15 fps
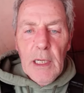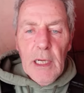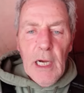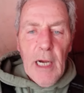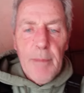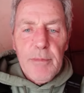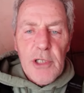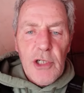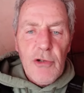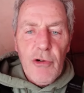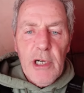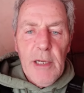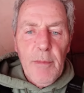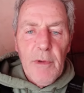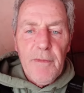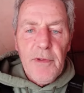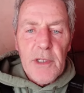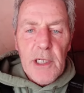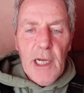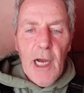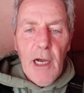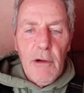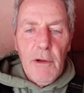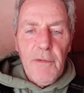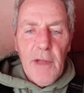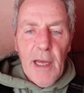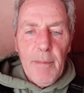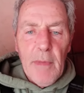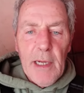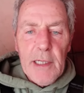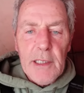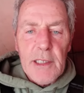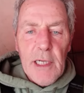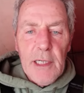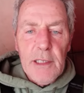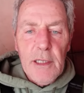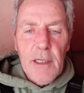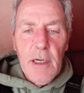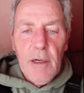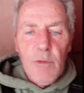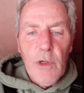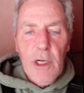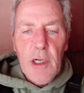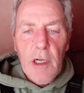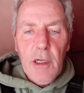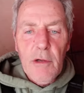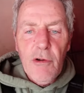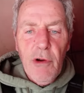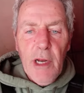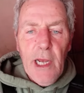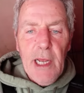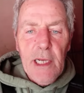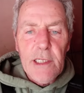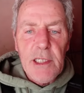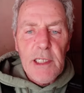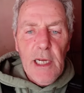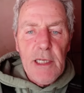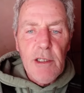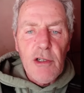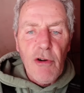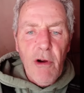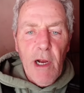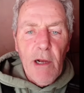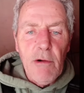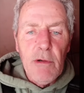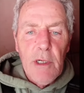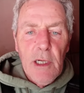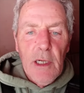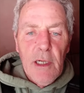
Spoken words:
upstream of the tow, if that makes sense, and I want to create a scent trail,